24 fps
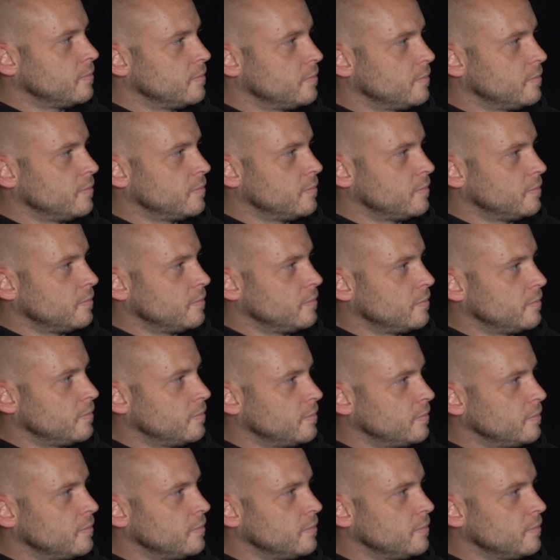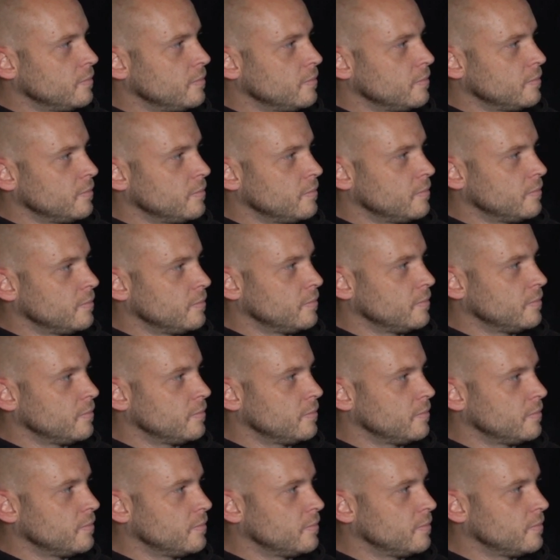
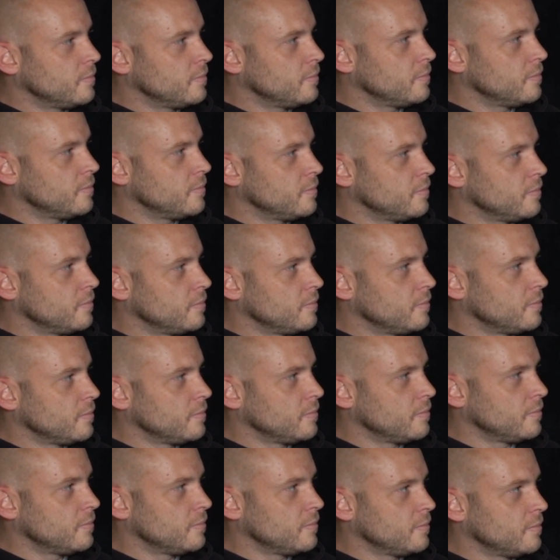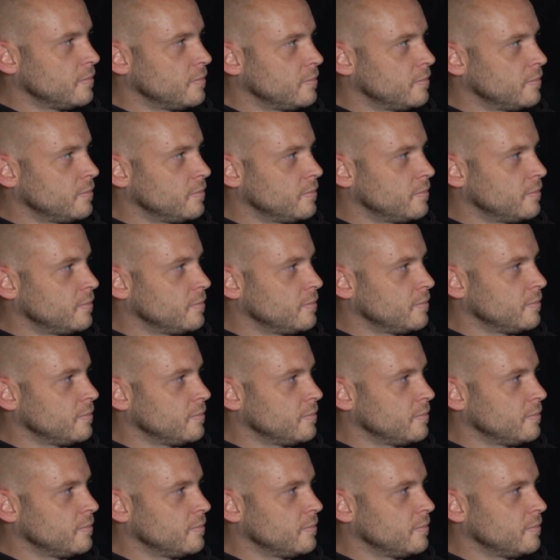[no speech]